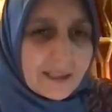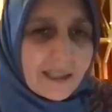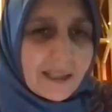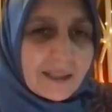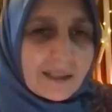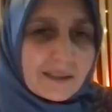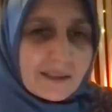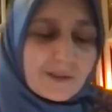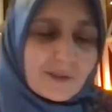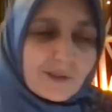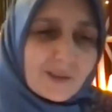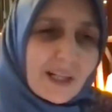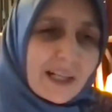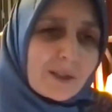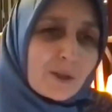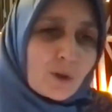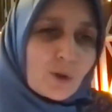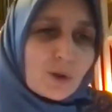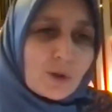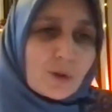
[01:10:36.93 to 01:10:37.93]
can
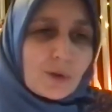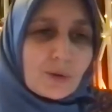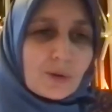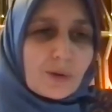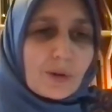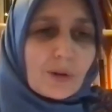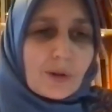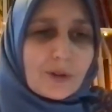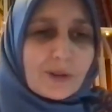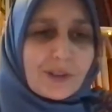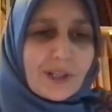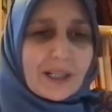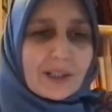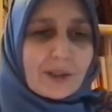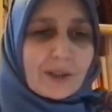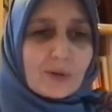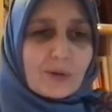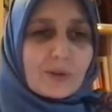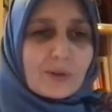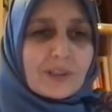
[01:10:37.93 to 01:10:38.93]
write to you or
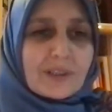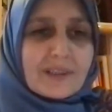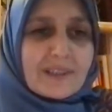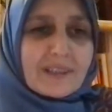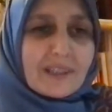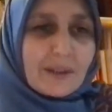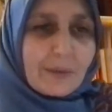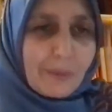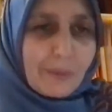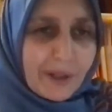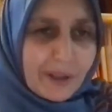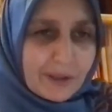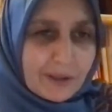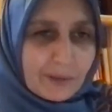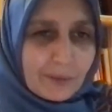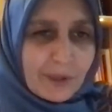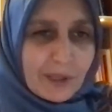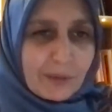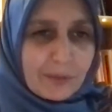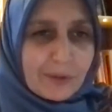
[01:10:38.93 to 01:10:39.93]
write to this email,
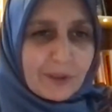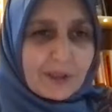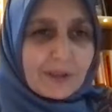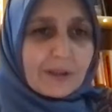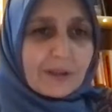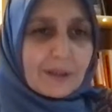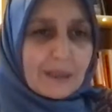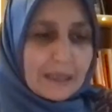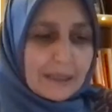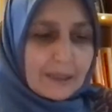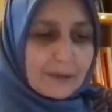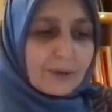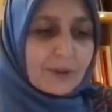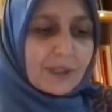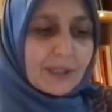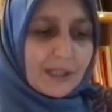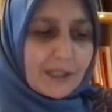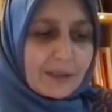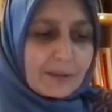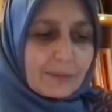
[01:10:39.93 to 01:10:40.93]
yeah, maybe, and we
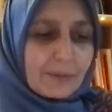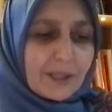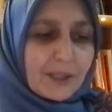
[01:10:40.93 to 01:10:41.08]
can.